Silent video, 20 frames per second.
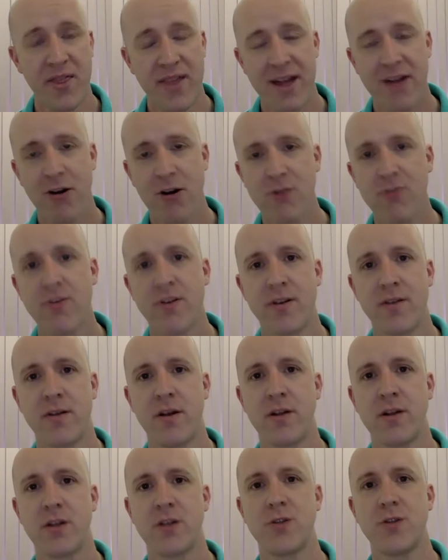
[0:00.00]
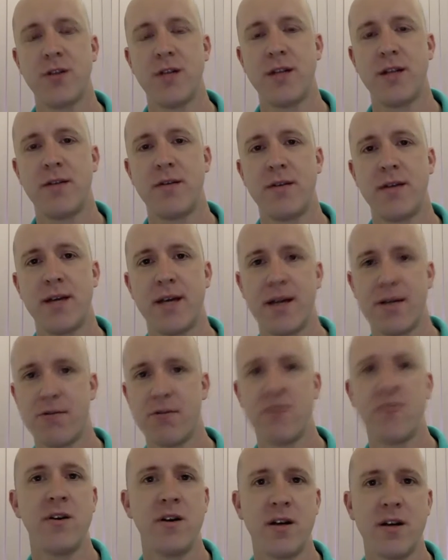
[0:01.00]
they're often understood in in
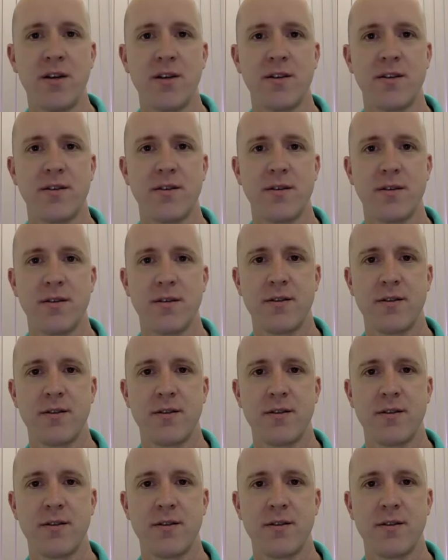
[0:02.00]
reverse,